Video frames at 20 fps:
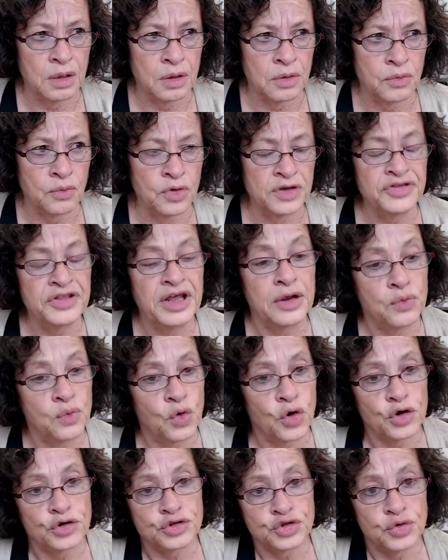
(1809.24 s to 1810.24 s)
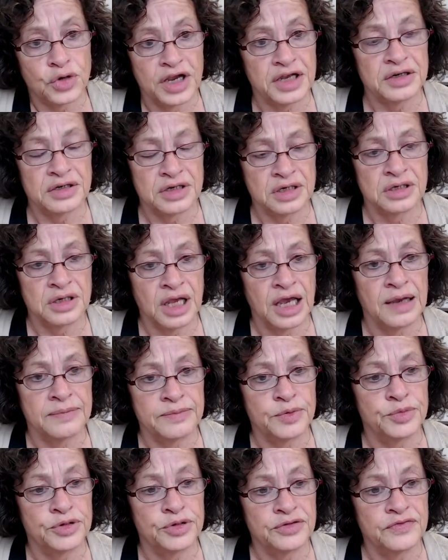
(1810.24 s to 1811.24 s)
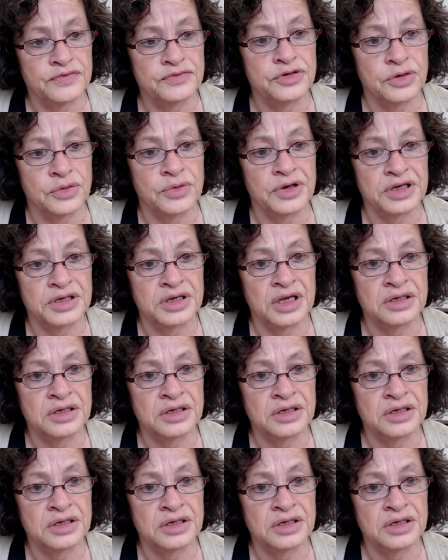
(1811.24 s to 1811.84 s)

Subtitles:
what they were trained and capable of doing,